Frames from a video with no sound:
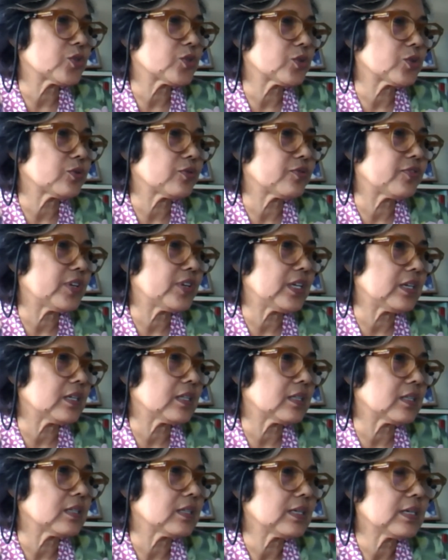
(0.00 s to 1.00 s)
to
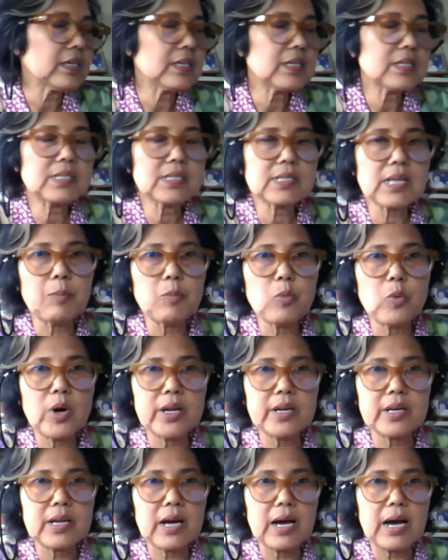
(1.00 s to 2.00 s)
feel
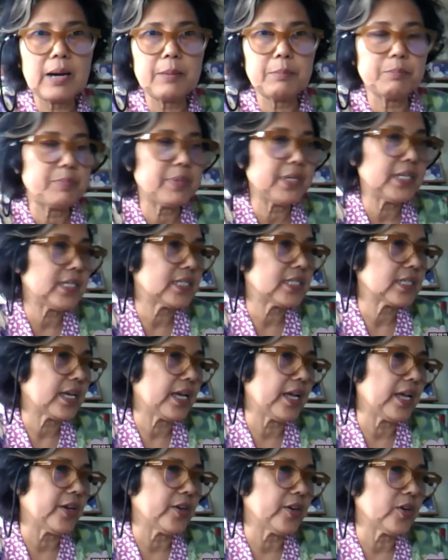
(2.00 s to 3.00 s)
somewhat upbeat
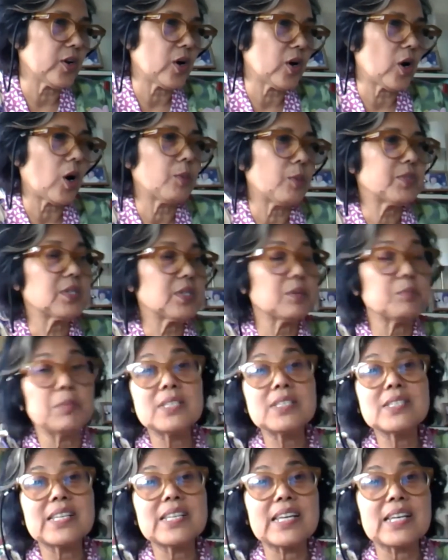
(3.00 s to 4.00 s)
and
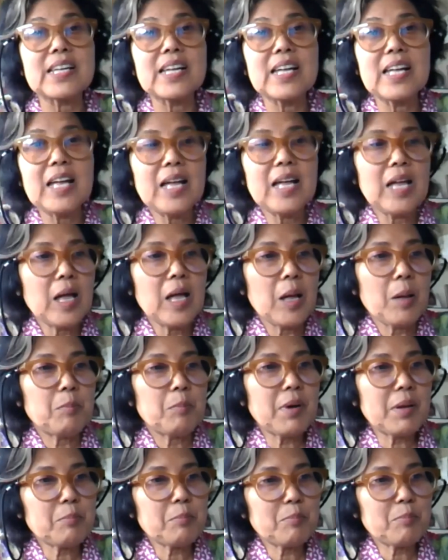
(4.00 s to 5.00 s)
optimistic.
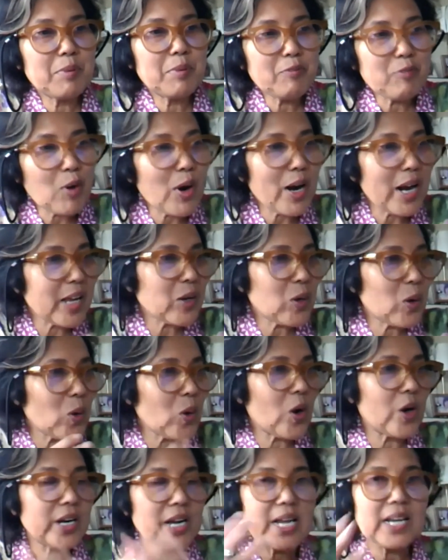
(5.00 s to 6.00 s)
But before I go
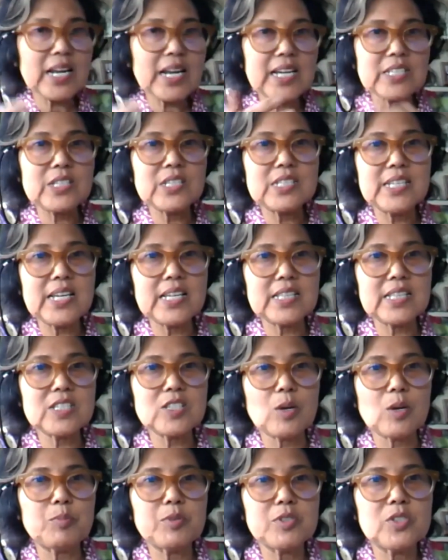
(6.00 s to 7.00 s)
on, I'd like to take
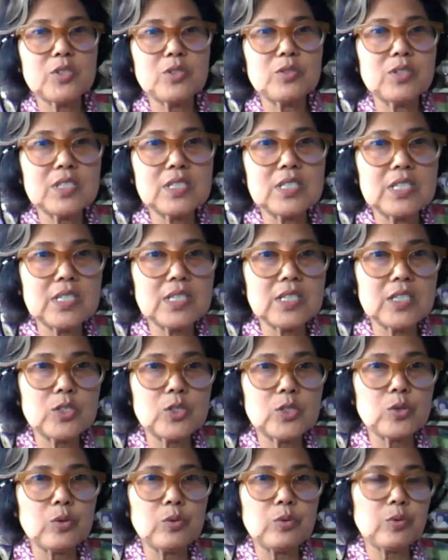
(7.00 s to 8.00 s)
this opportunity
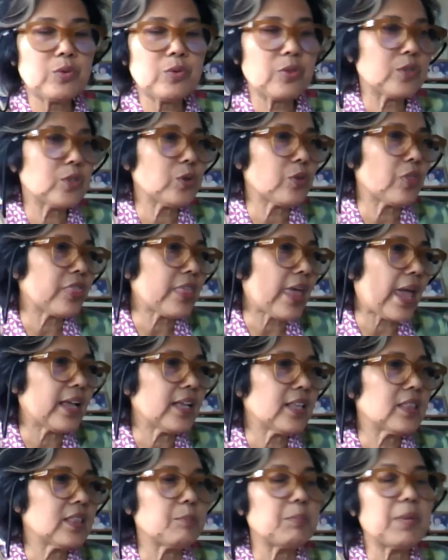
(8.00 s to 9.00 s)
to
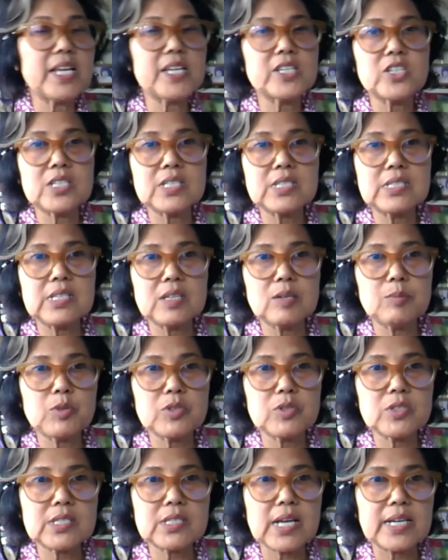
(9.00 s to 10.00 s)
thank the Malaysia and
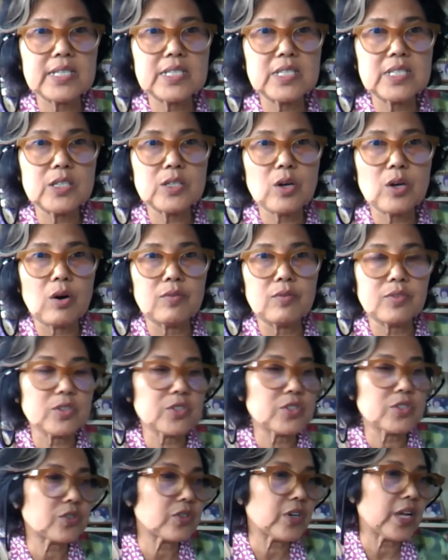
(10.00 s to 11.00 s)
Singapore Society of
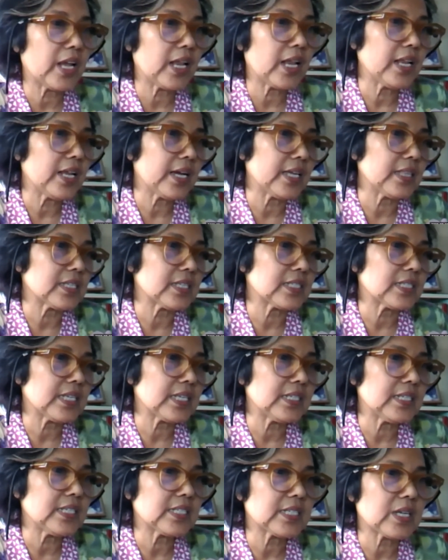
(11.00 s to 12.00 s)
Australia and the
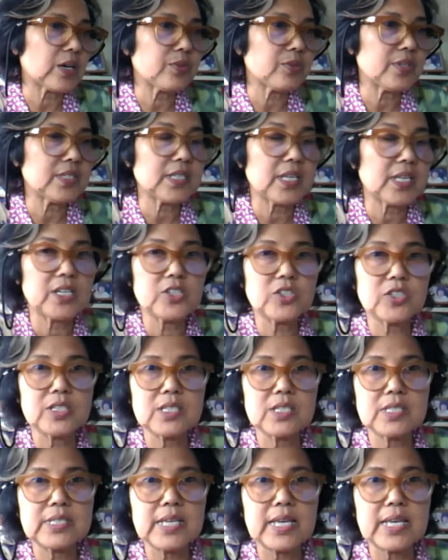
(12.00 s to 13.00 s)
Sydney Southeast
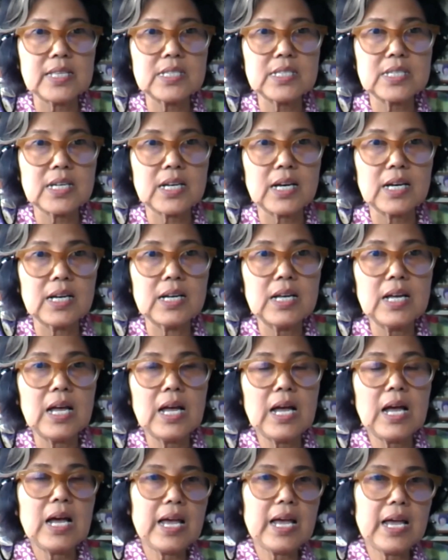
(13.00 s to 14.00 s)
Asian Centre
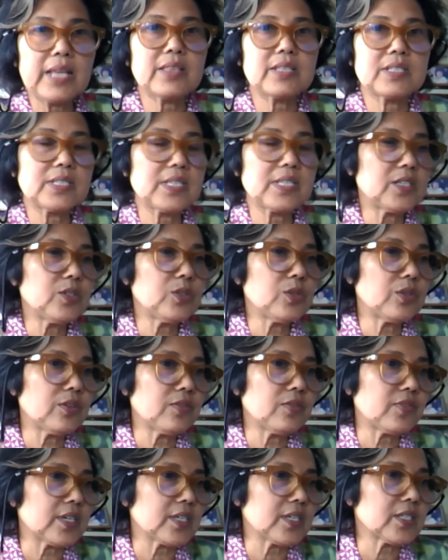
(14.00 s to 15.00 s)
at Sydney
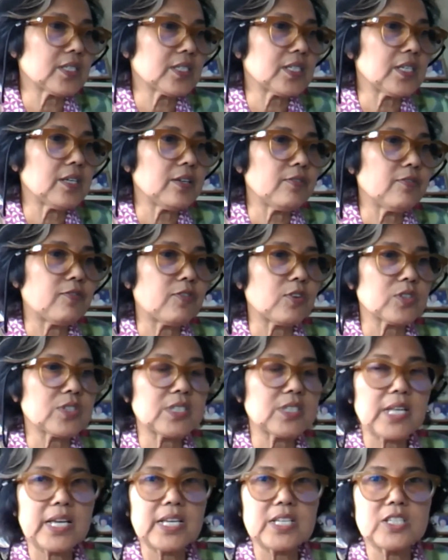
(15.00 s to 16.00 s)
University for
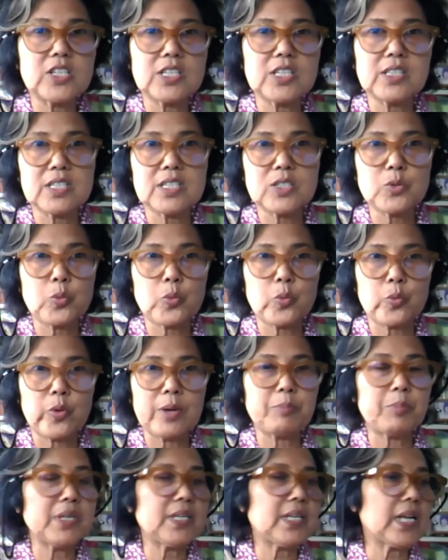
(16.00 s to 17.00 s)
staging this
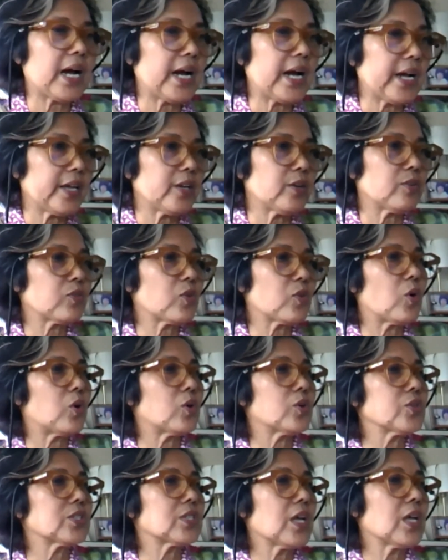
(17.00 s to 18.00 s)
webinar, and of
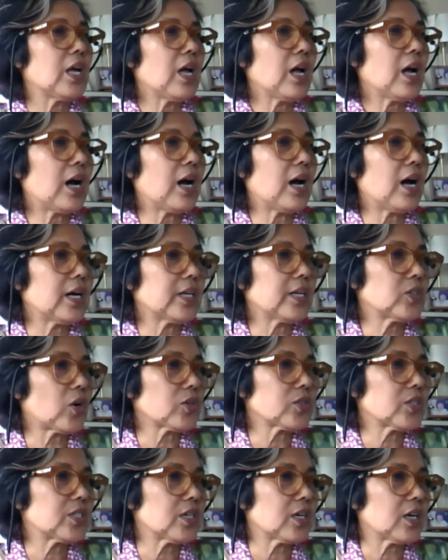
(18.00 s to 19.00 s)
course,
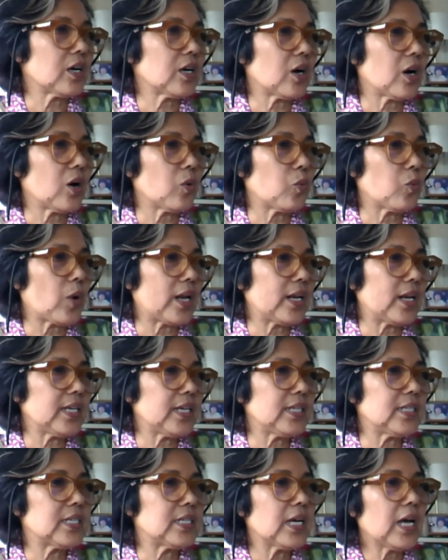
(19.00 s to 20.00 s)
Dr.
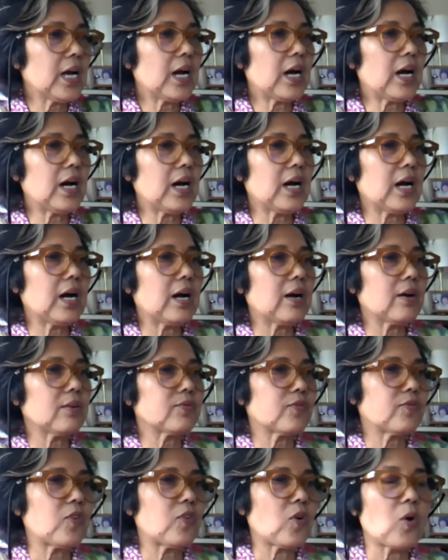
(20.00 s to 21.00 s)
Walid
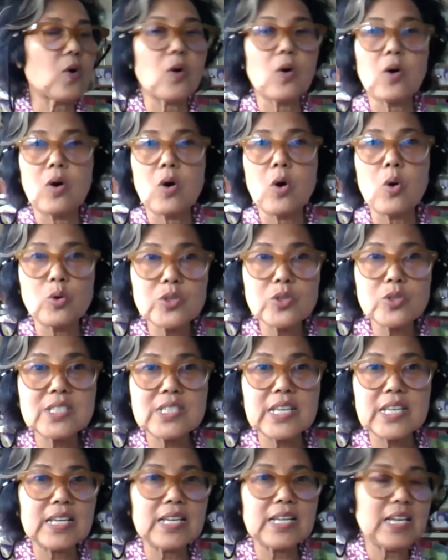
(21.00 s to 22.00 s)
for
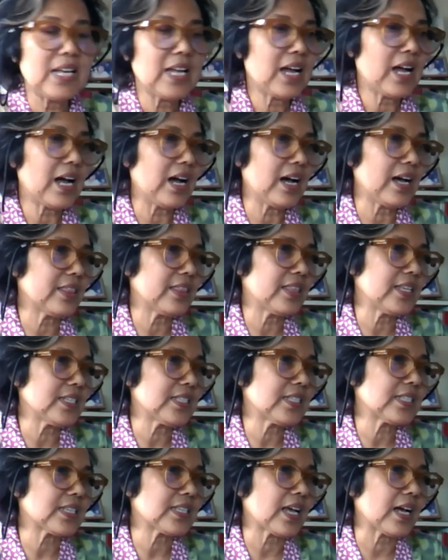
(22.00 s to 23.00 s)
hosting
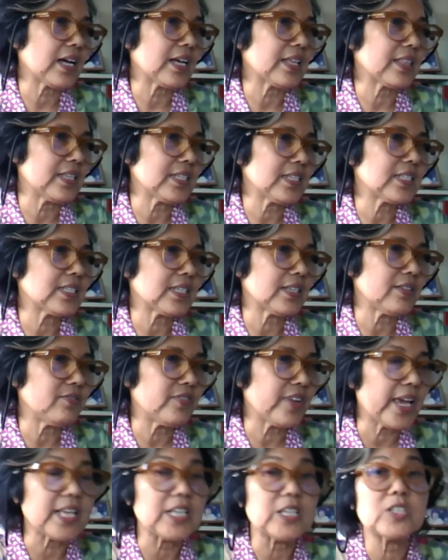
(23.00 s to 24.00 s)
this
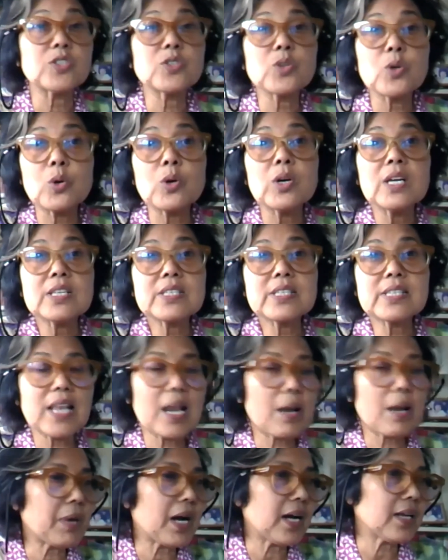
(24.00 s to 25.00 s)
event. So,
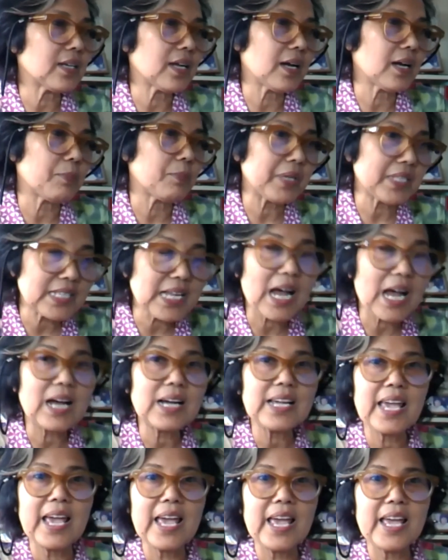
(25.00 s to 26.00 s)
selamat
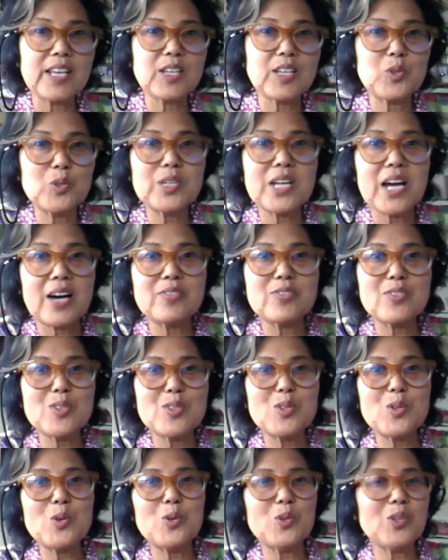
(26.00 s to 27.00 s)
petang and good
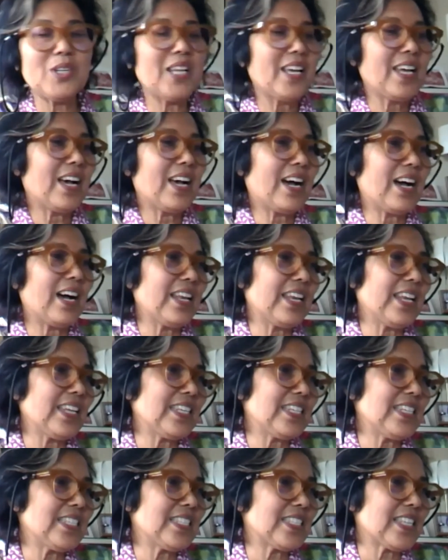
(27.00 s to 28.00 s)
afternoon,
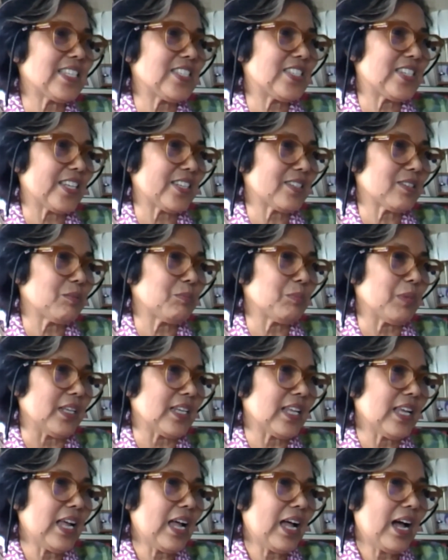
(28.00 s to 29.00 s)
ladies and
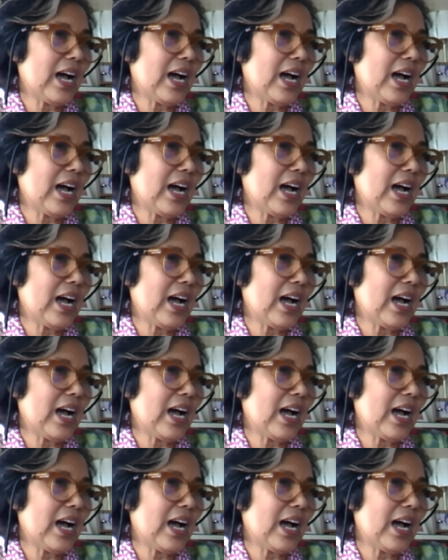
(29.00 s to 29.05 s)
gentlemen.